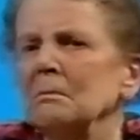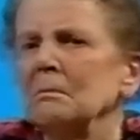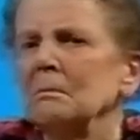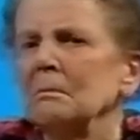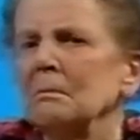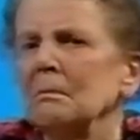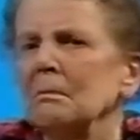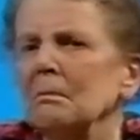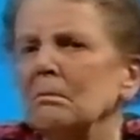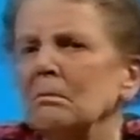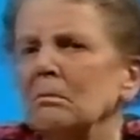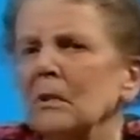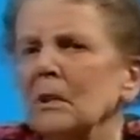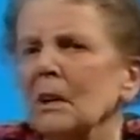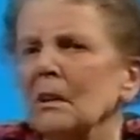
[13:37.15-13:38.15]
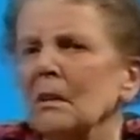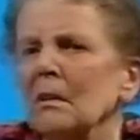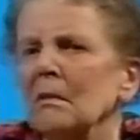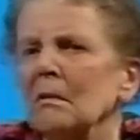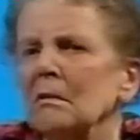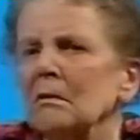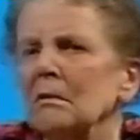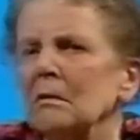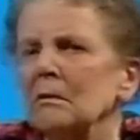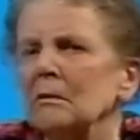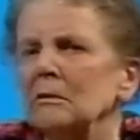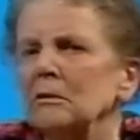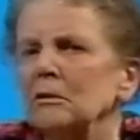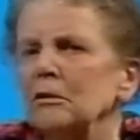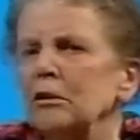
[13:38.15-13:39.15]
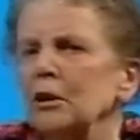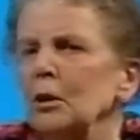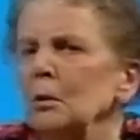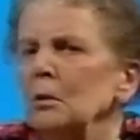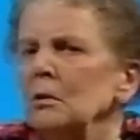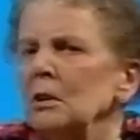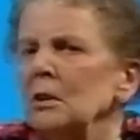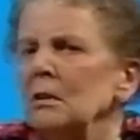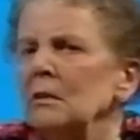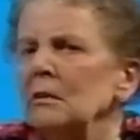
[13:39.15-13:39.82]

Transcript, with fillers: One of them. Flute